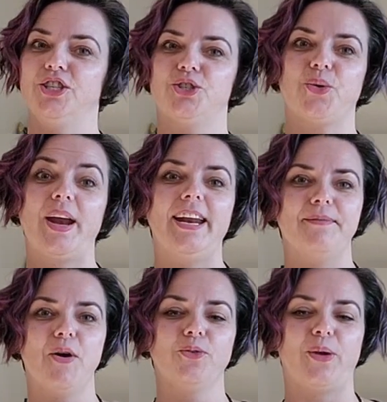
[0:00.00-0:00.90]
in training
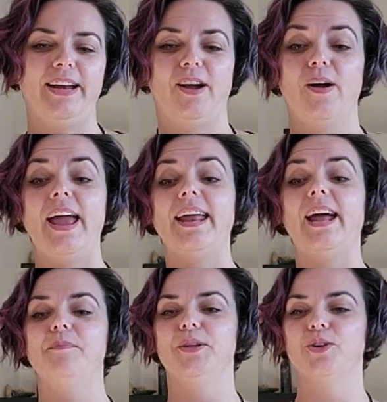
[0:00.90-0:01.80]
mode right now, and
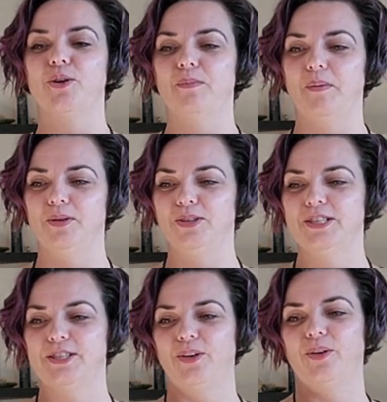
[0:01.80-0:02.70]
I'm in her bubble.
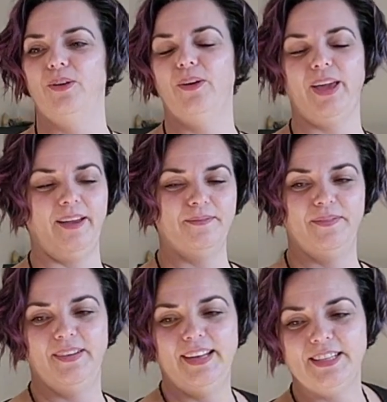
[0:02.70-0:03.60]
So, okay,
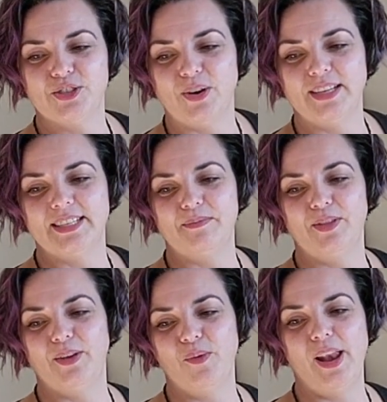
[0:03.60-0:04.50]
let's try
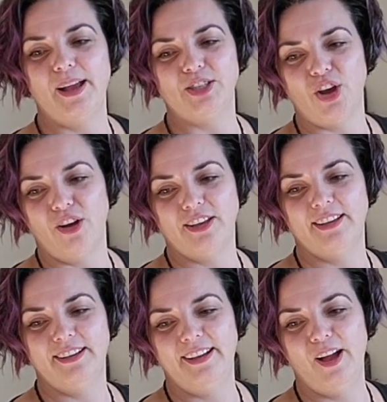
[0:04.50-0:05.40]
something while I talk.
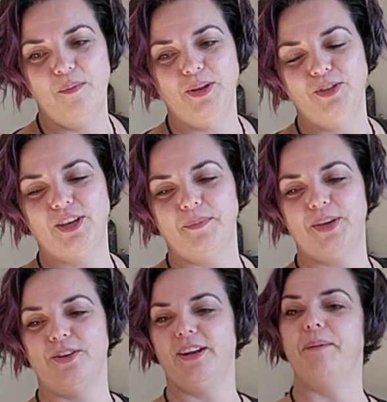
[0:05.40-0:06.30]
How about you come
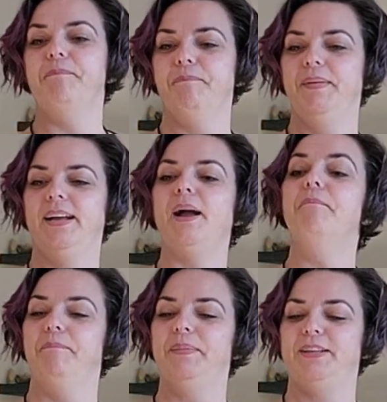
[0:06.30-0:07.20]
here? Come.
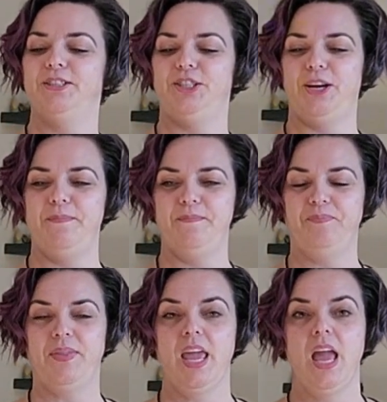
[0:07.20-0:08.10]
Good job.
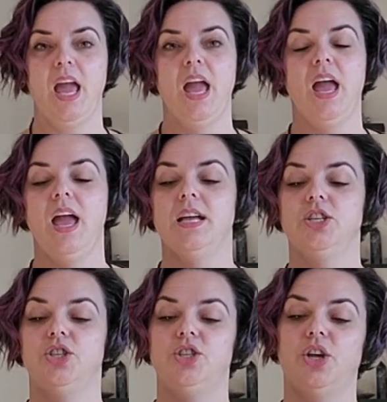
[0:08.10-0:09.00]

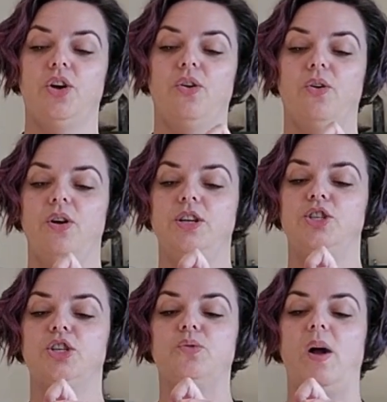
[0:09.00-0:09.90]
So
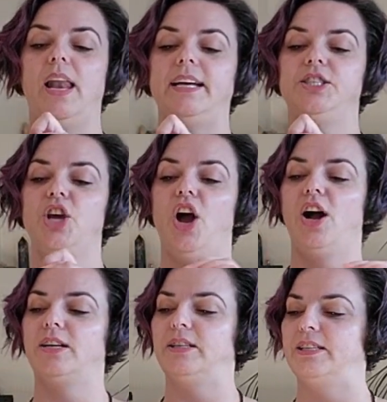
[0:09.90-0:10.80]
just while I
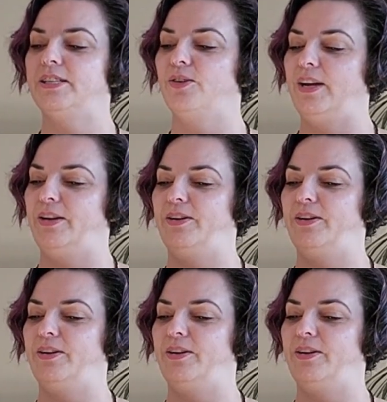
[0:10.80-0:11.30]
talk, so I